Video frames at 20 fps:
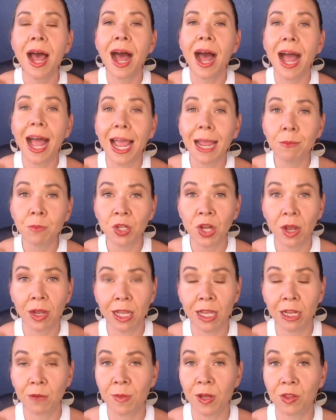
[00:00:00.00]
I'm
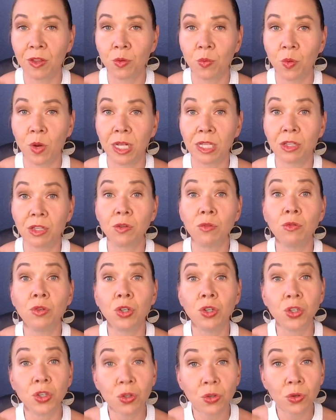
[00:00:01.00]
talking about the ones who
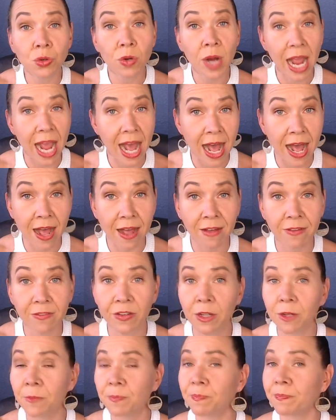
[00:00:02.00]
do have
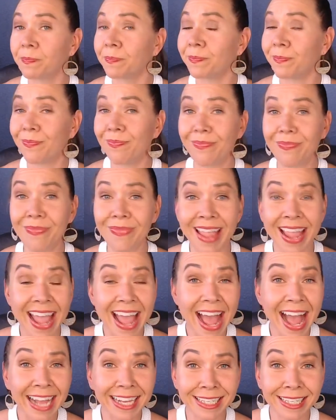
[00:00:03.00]

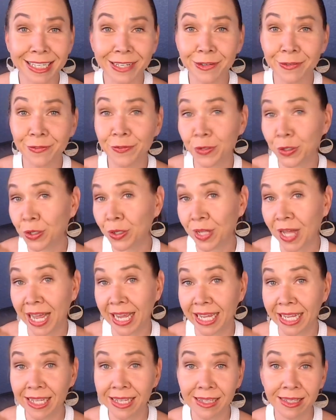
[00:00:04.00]
active
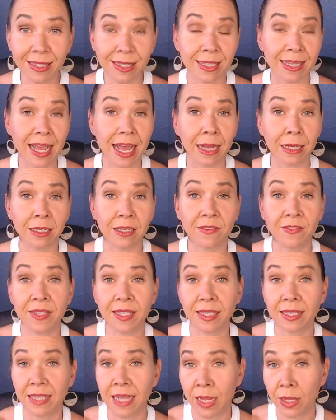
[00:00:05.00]
clients, active
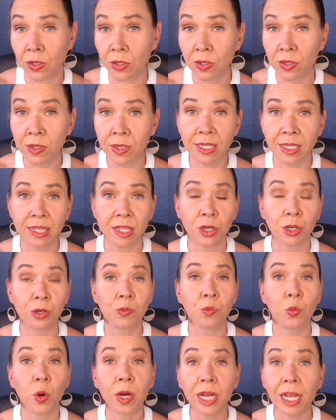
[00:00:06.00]
sales. They're
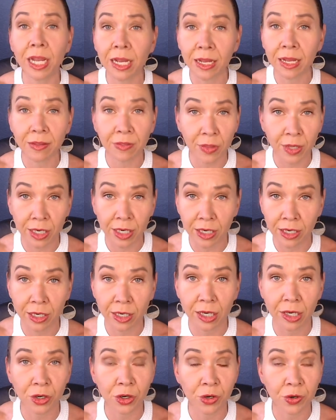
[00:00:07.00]
working
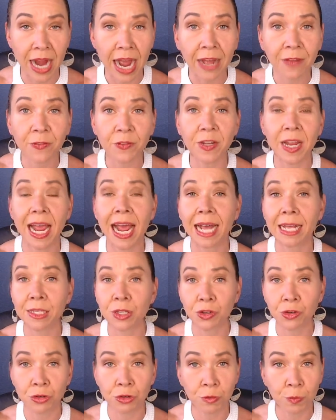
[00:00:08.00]
their craft as
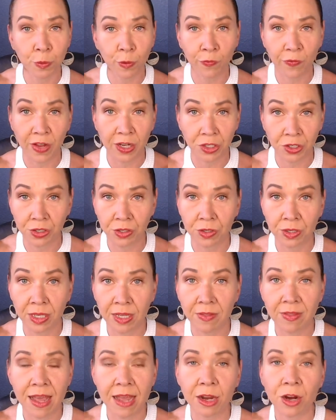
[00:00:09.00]
a true professional
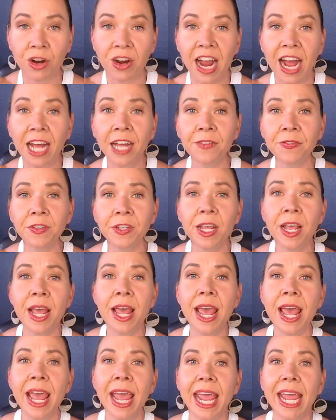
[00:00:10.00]
in that craft,
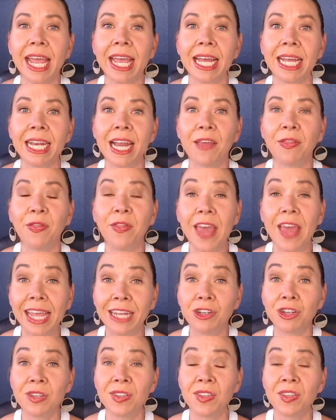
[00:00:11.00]
and they
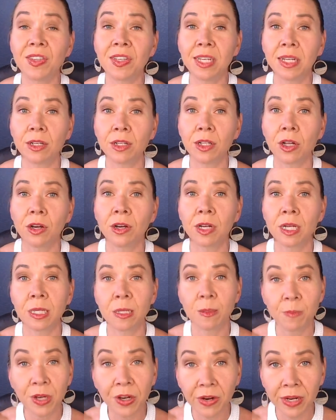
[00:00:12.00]
just still are
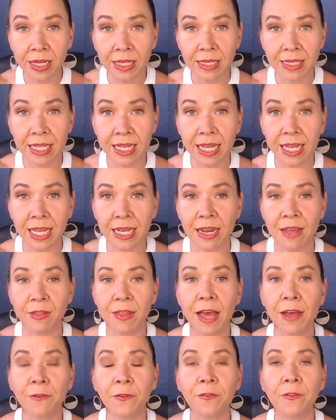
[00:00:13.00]
experiencing
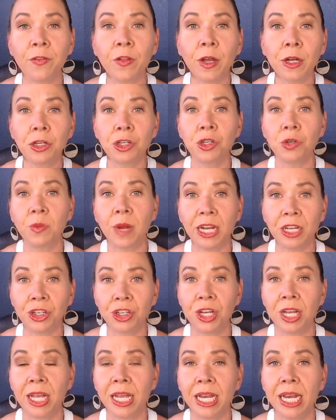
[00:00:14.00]
that
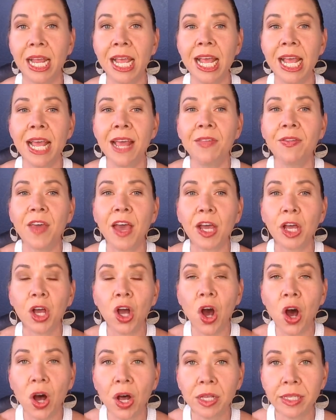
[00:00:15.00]
fluctuation that
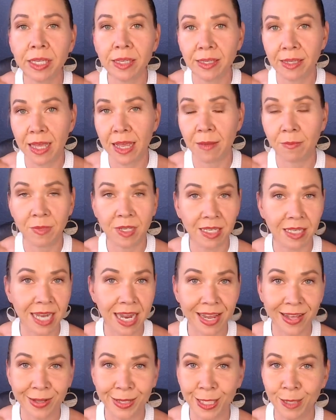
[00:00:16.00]
causes them to
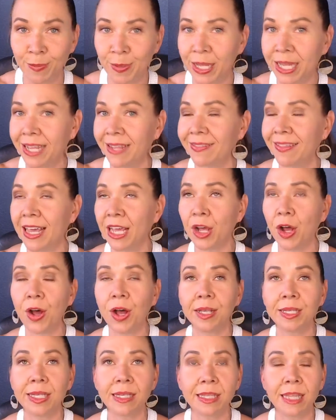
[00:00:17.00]
tailspin, that
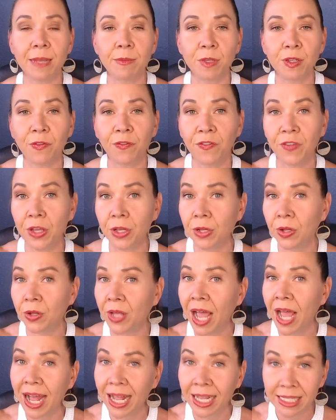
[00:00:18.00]
causes them to feel
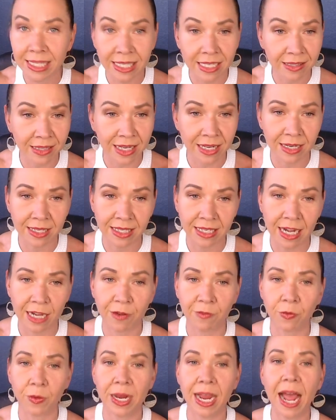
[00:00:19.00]
constantly in a state
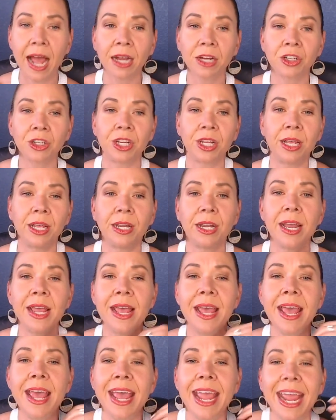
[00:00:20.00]
of reaction,
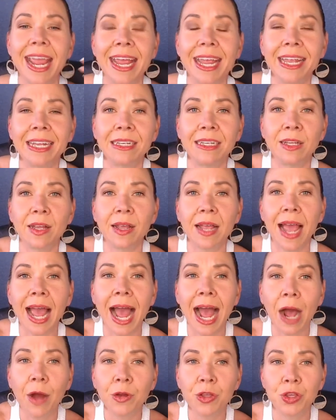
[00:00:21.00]
and
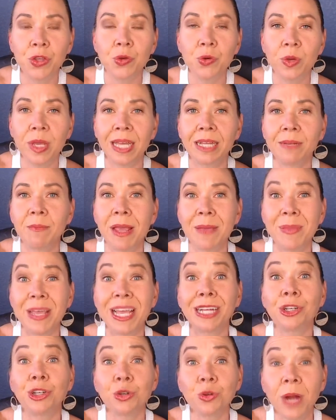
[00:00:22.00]
how you can maybe
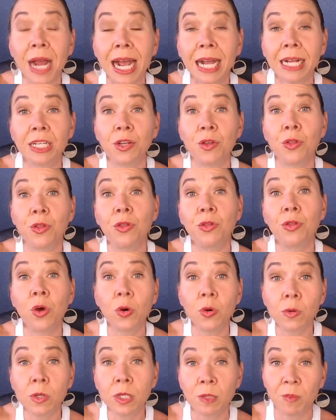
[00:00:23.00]
attract
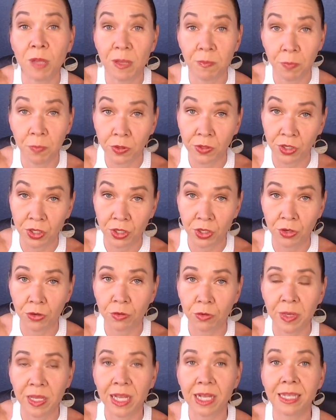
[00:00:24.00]
those people to you,
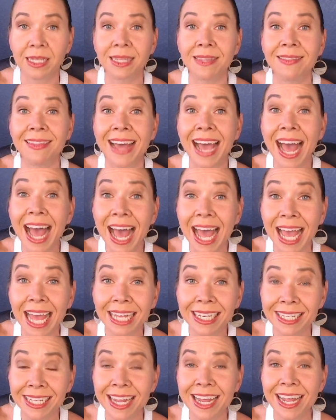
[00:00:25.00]
because
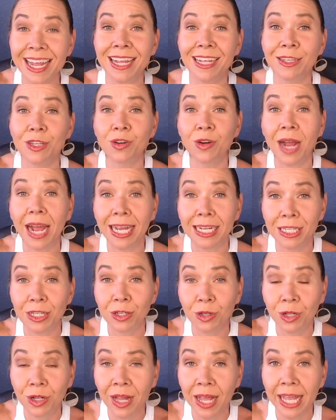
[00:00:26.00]
that is your
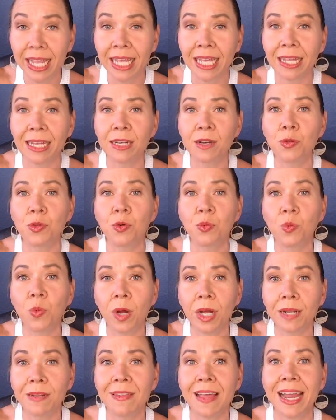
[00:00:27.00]
ideal client, the
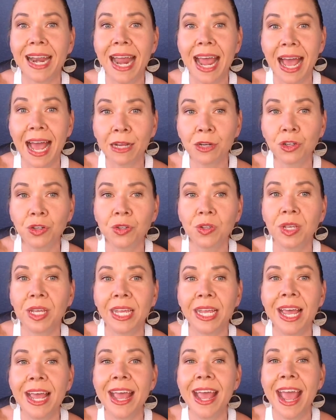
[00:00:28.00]
one that
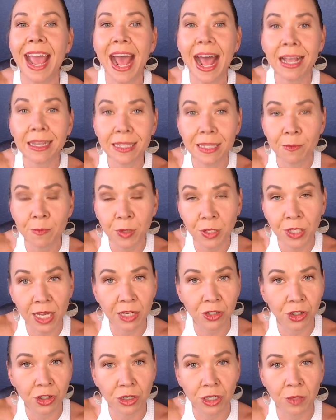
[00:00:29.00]
actually has the
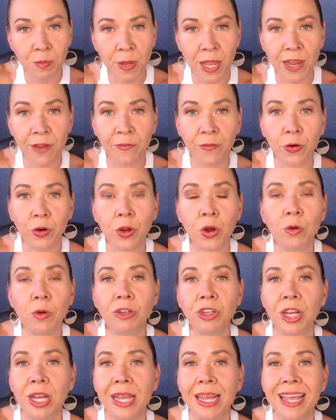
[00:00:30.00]
potential to pay for
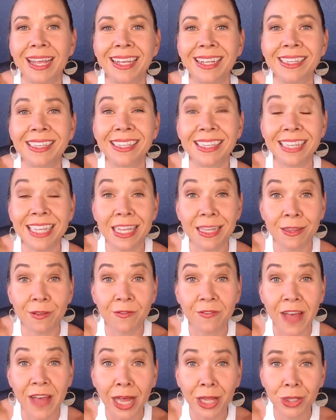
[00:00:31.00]
coaching and can see the
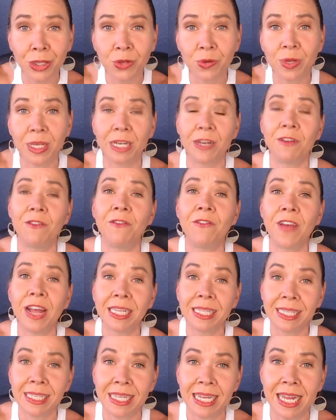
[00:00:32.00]
value in
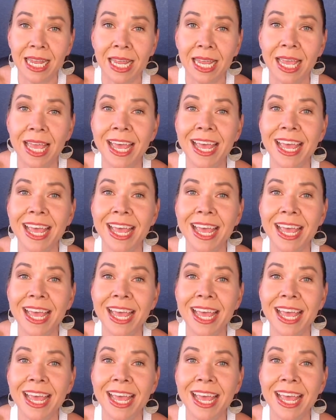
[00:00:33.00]
investing